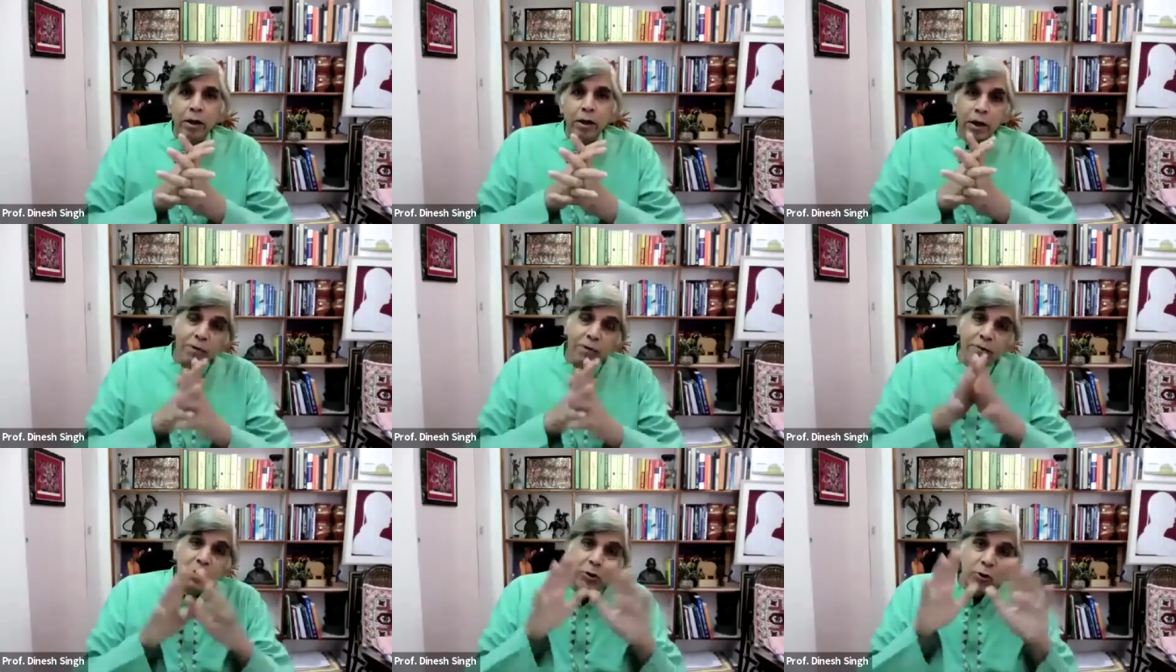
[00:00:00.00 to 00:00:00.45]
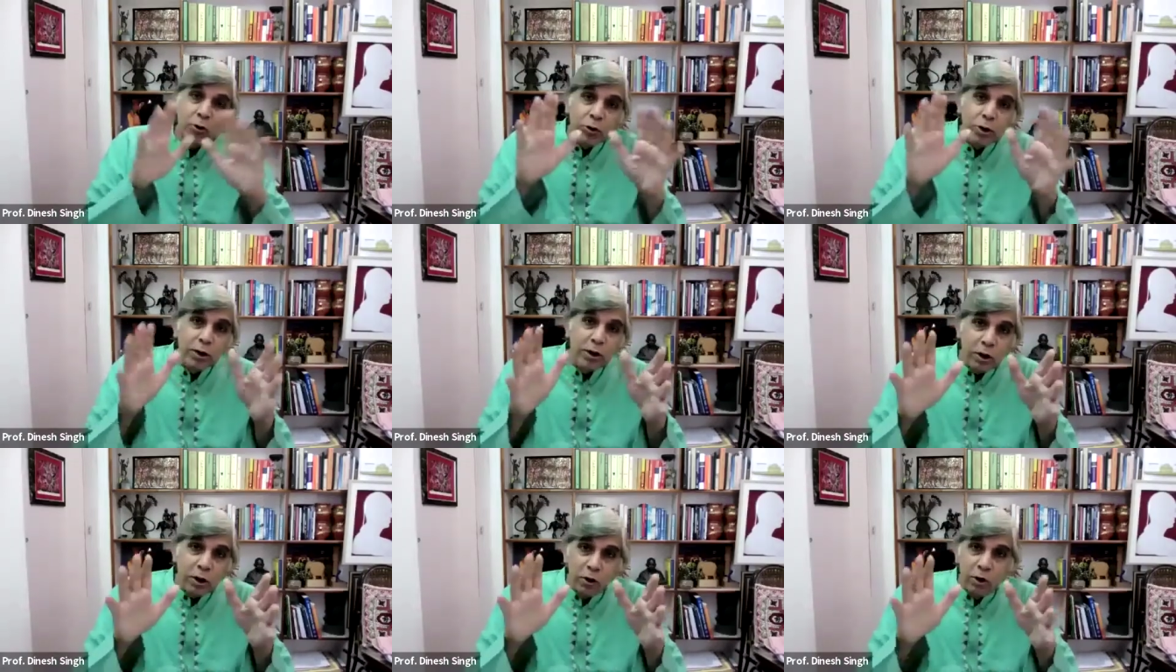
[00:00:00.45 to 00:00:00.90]
Even
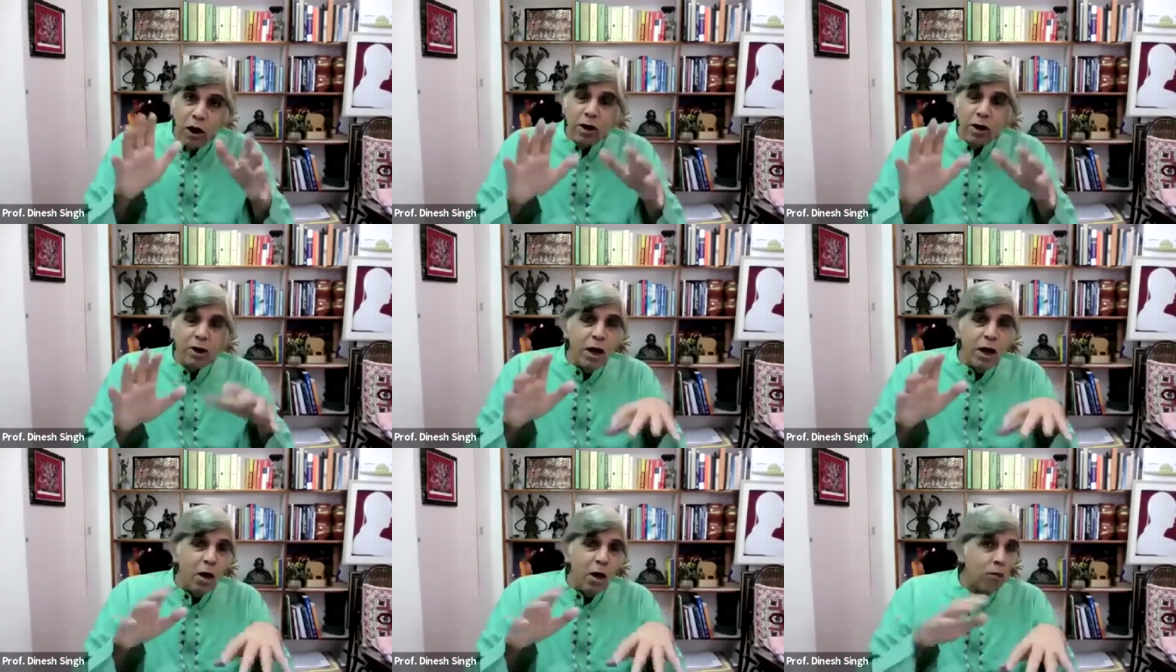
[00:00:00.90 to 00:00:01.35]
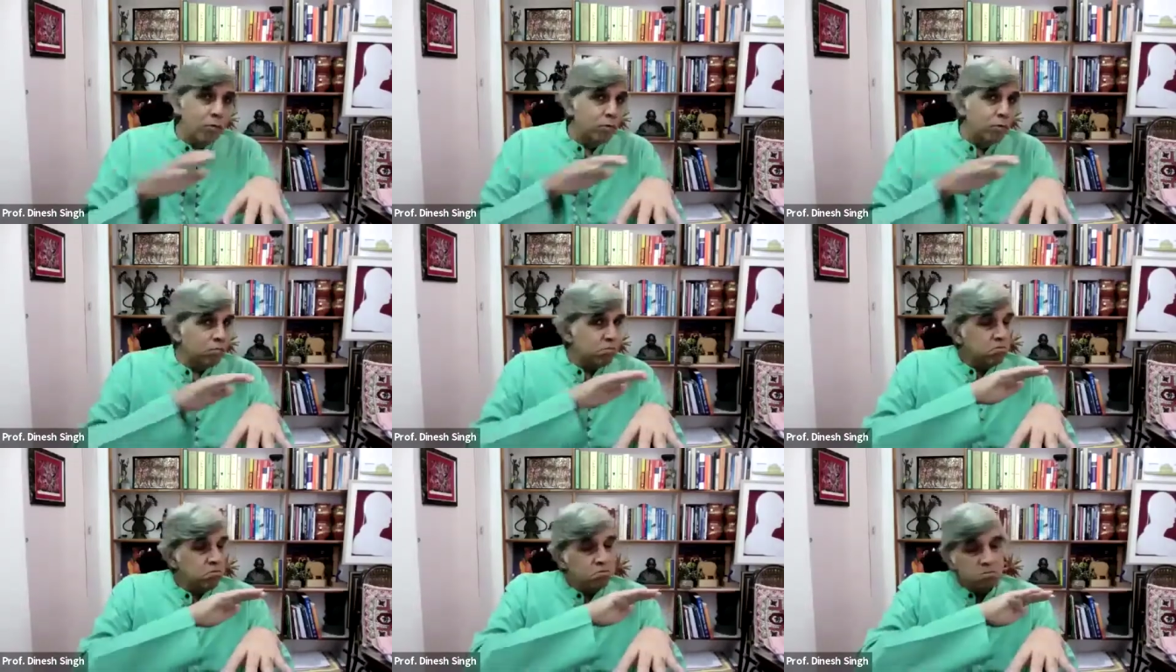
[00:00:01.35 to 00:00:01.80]
during the lockdown,
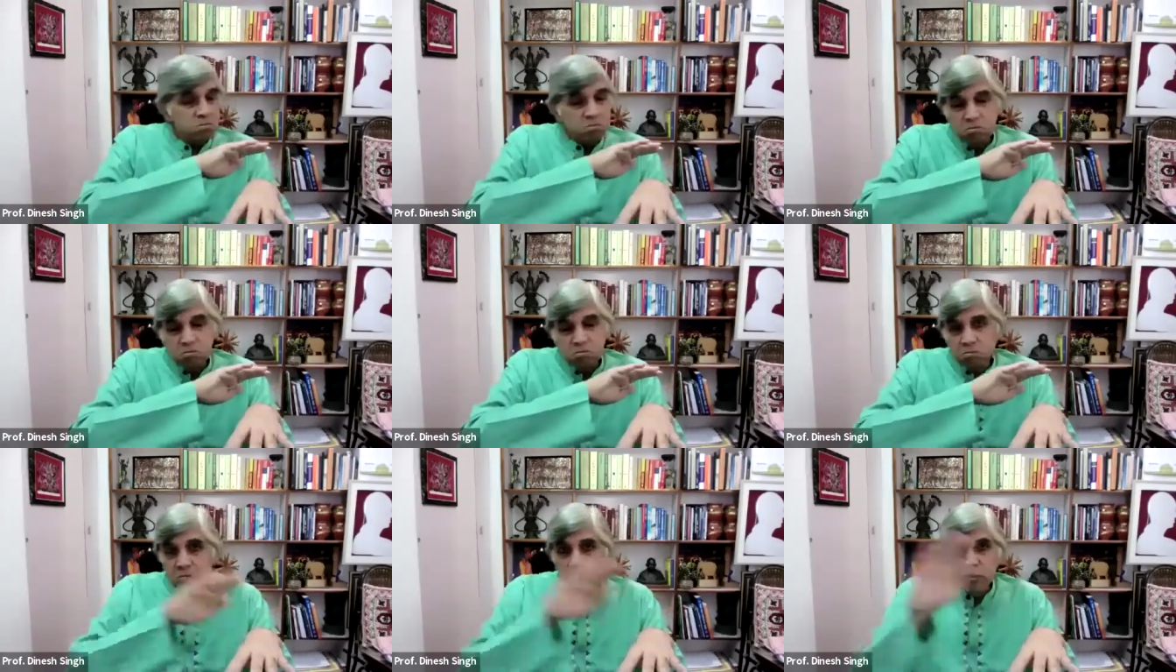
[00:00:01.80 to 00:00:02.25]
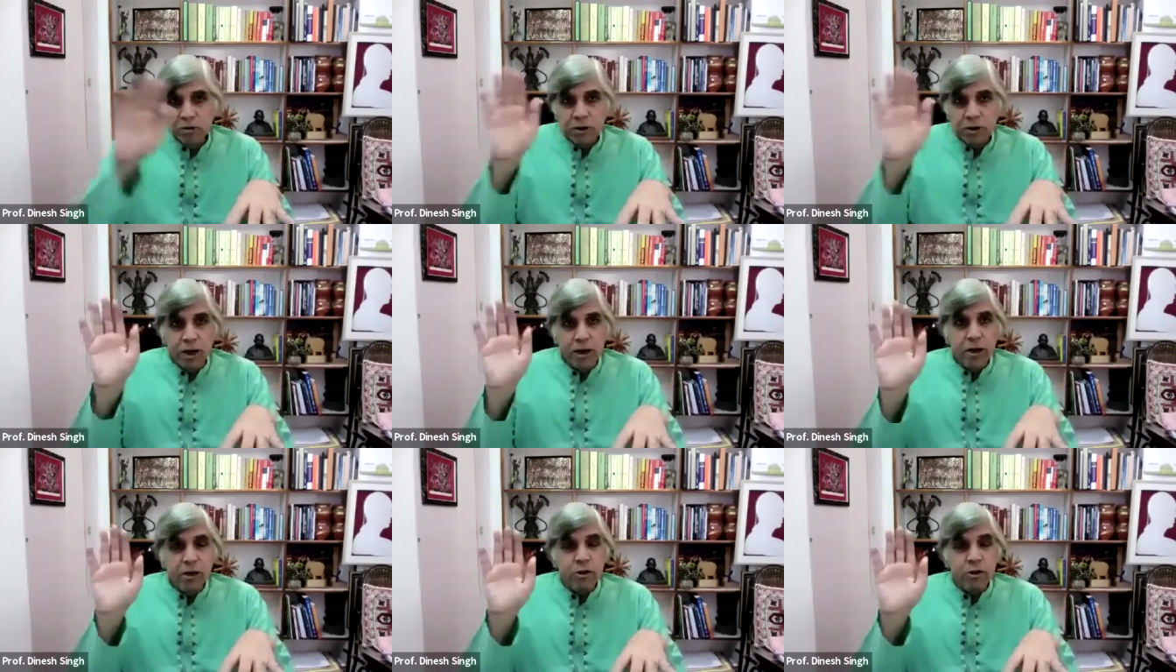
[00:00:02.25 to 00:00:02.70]

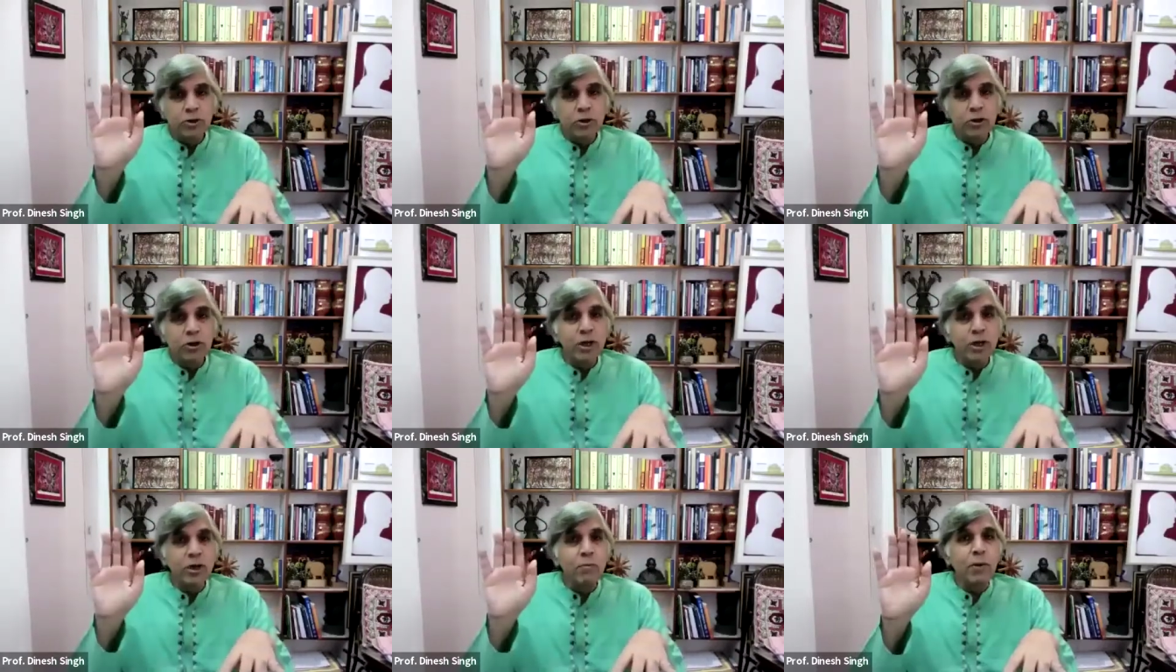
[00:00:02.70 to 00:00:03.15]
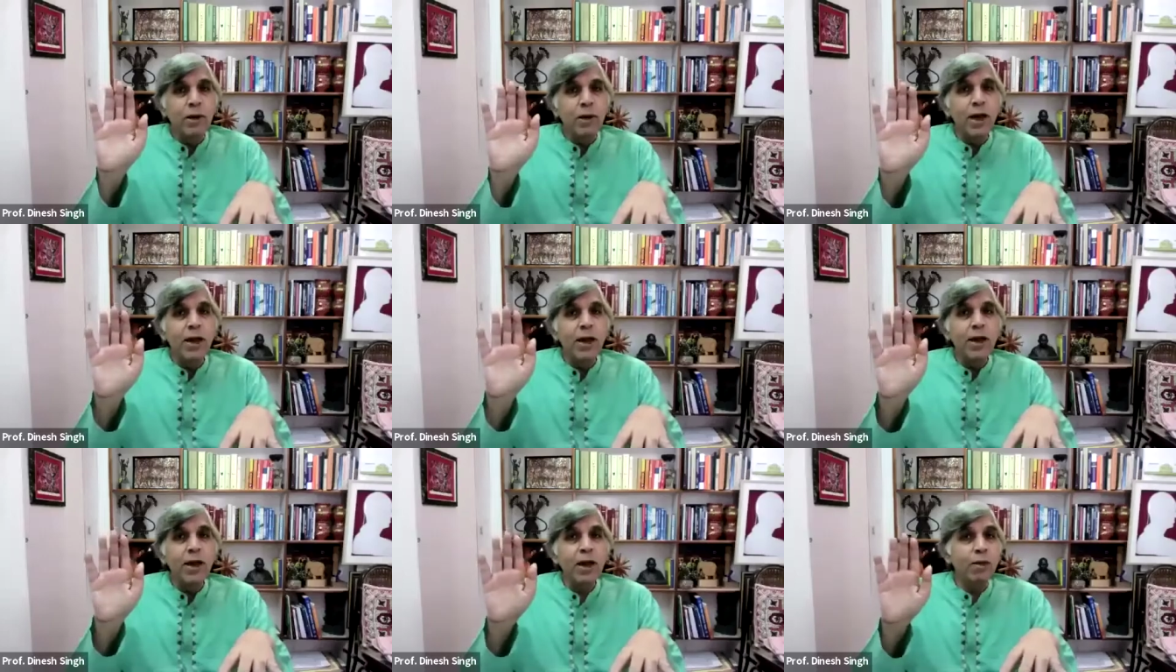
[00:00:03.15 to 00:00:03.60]
sirens were still
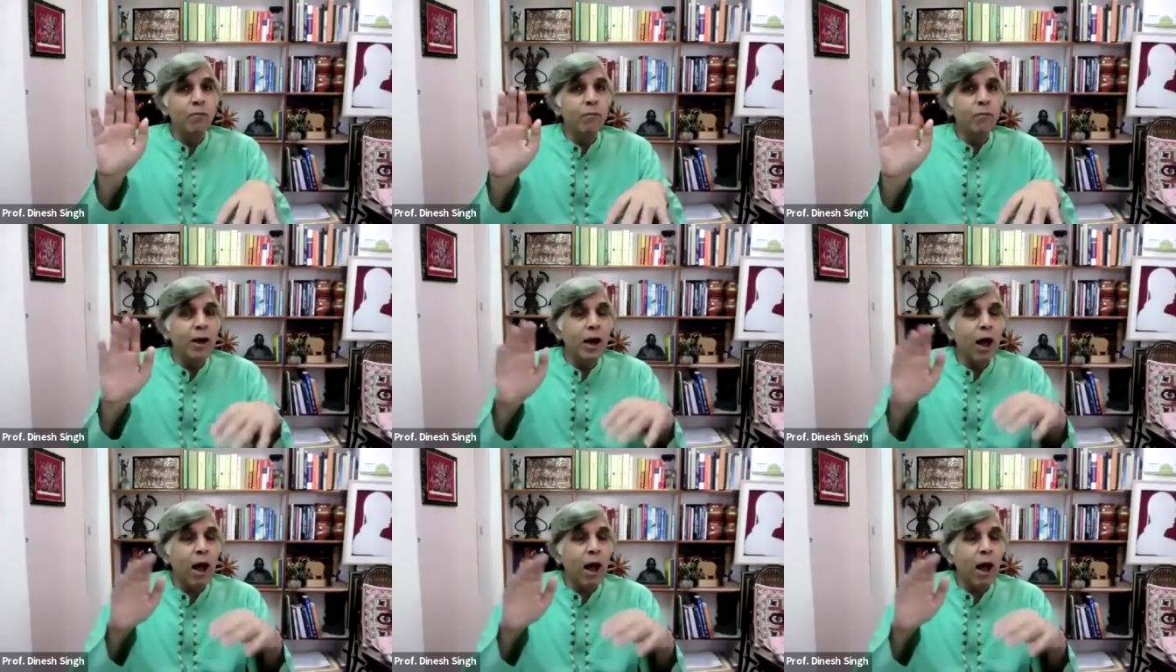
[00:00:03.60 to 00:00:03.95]
blaring, but